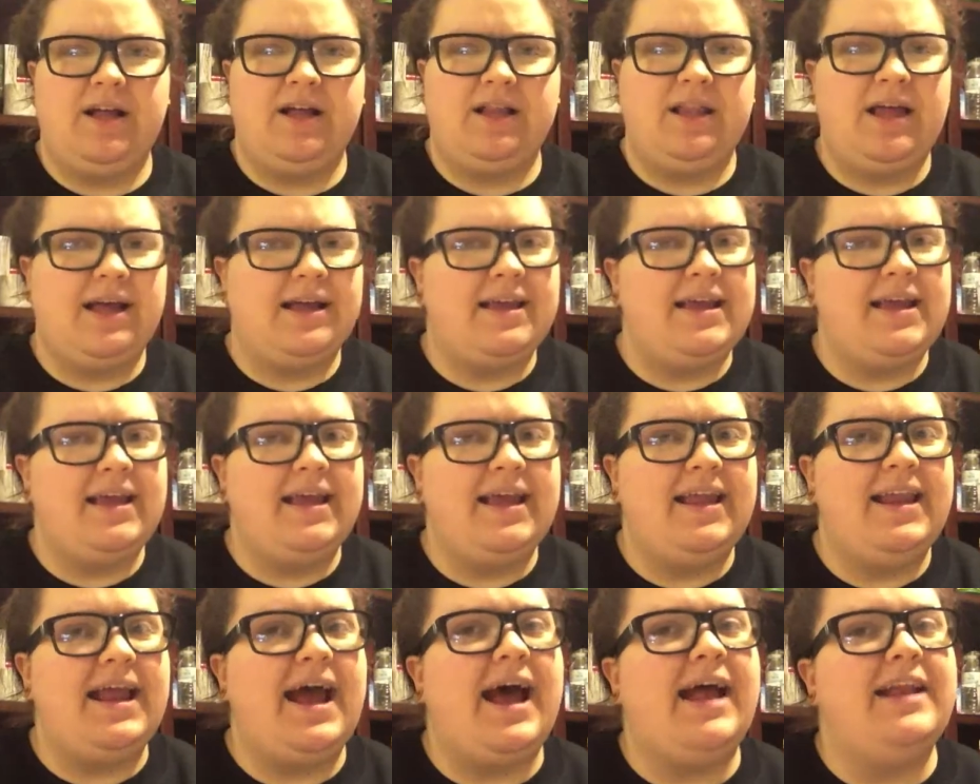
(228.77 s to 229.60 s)
Clocking
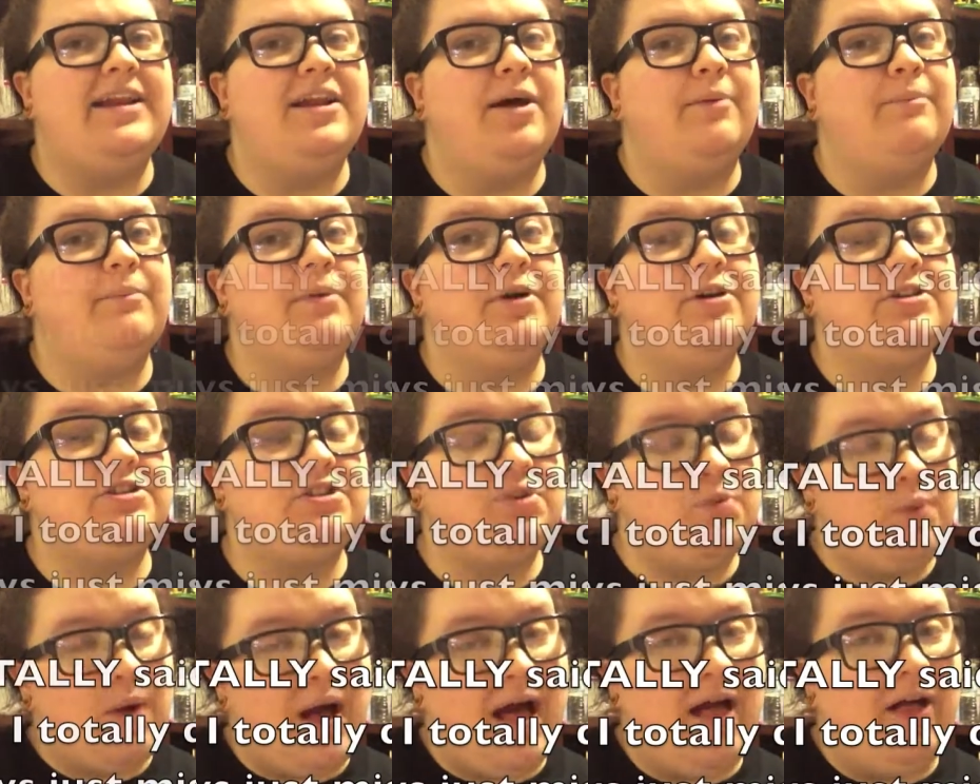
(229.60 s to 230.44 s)
in at number
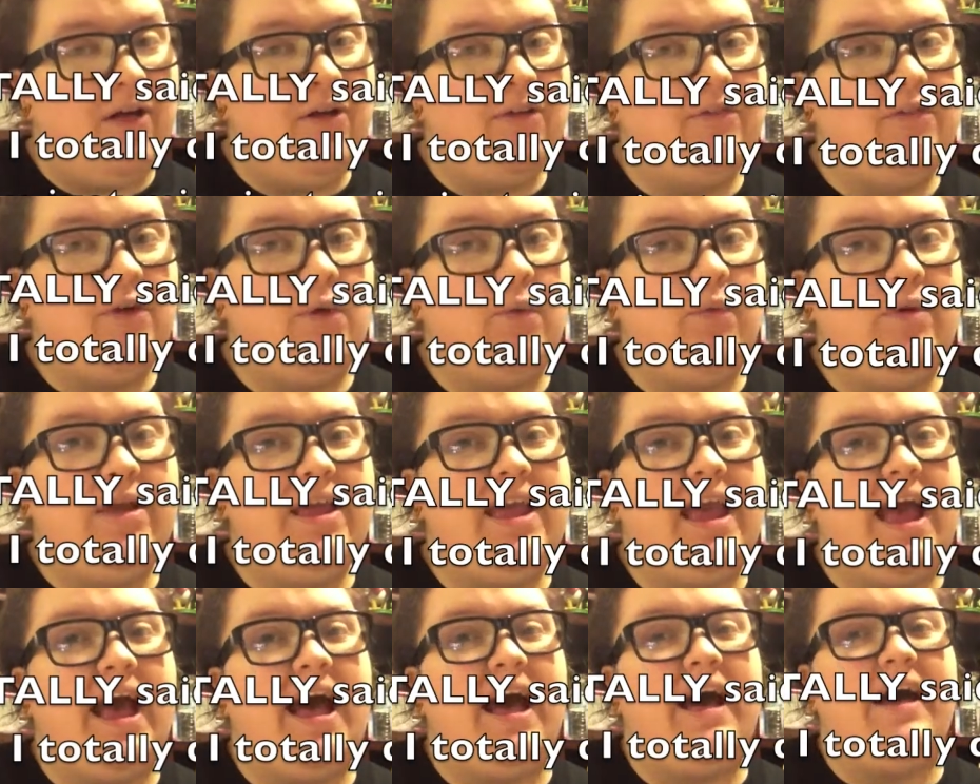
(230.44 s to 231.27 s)
12,
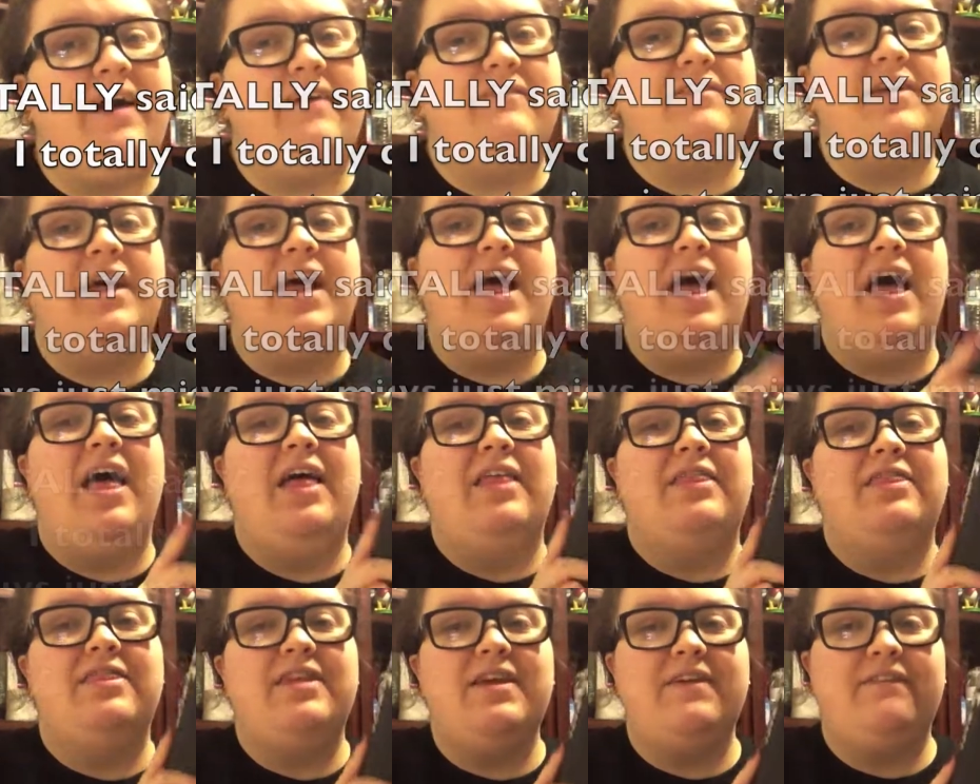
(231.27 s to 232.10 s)
we have
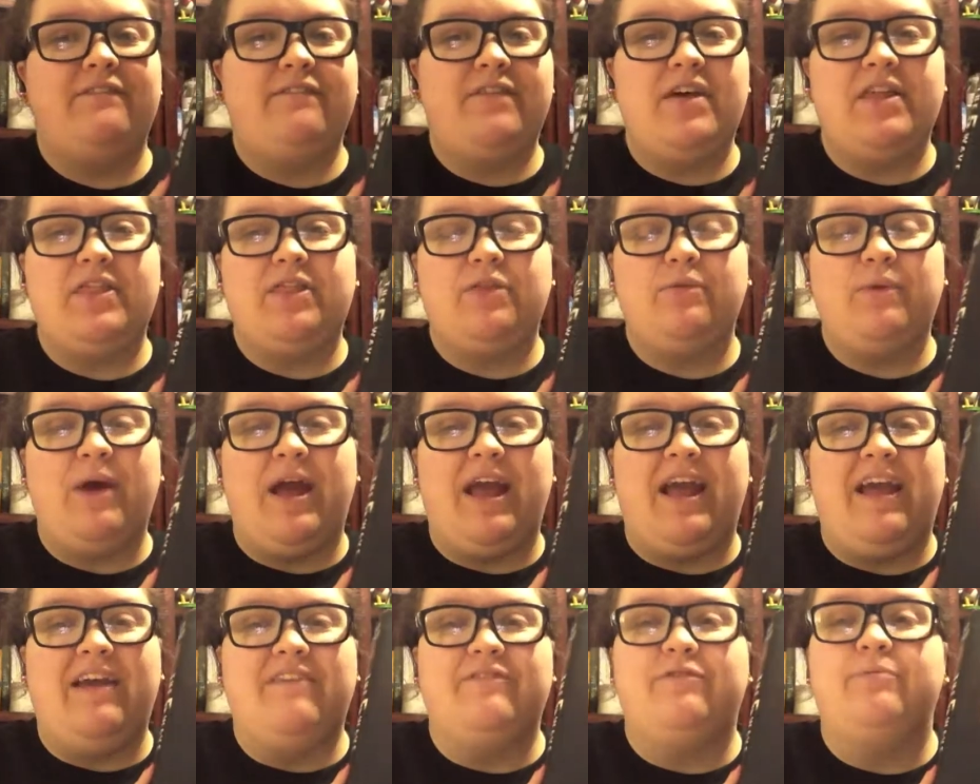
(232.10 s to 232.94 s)
The Fifth
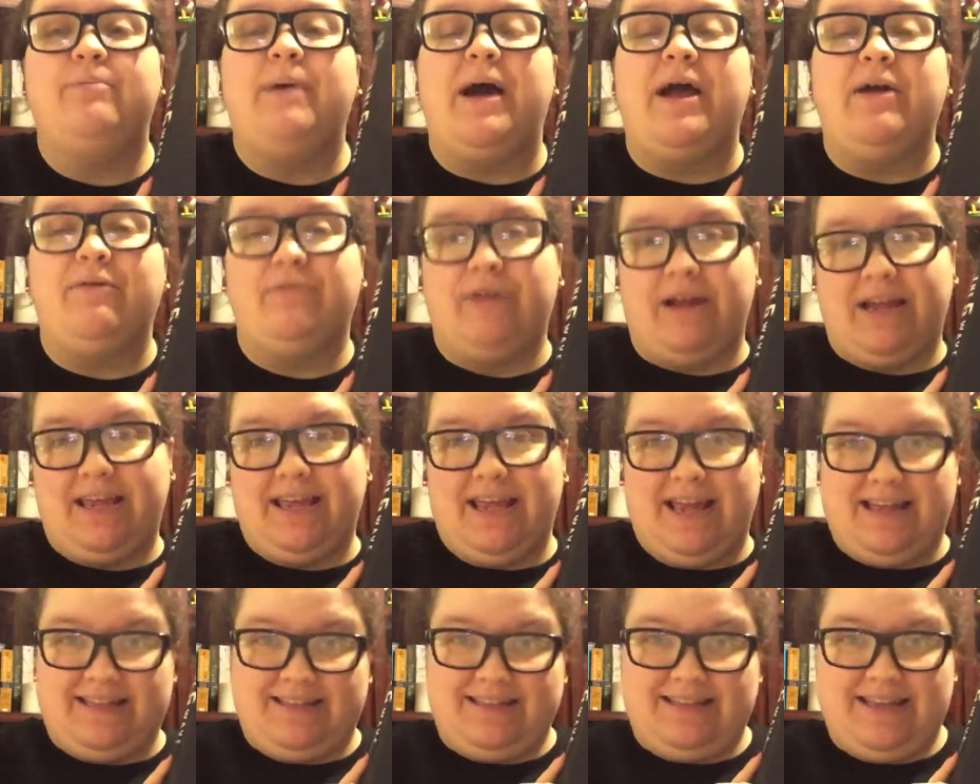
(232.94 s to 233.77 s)
Wave by Rick
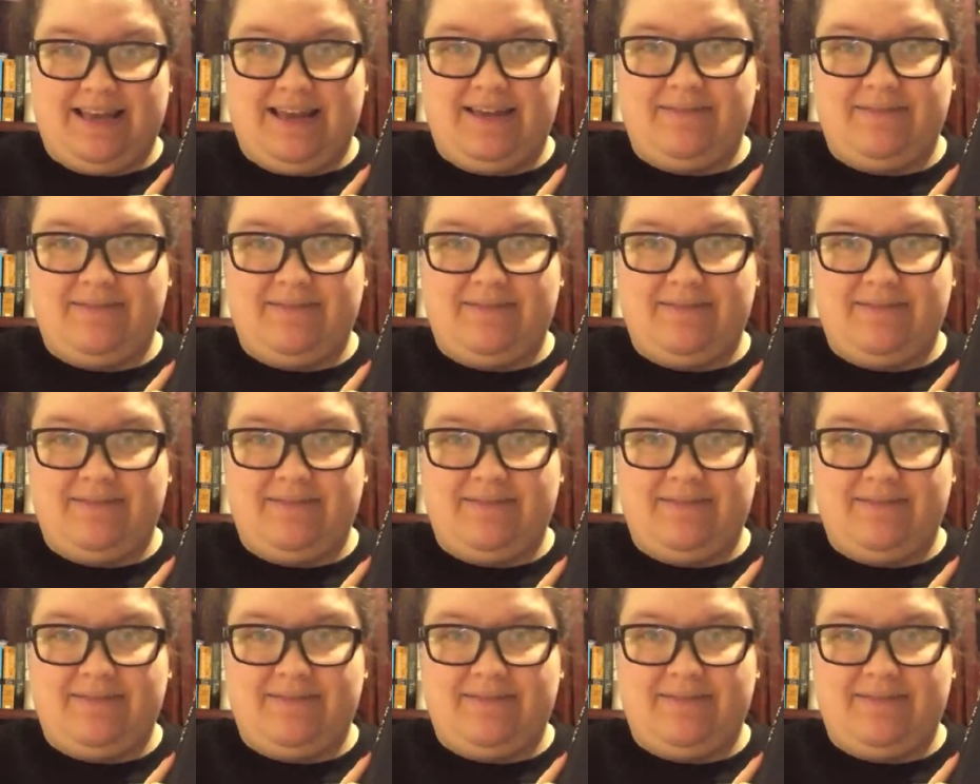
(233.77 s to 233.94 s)
Yancey.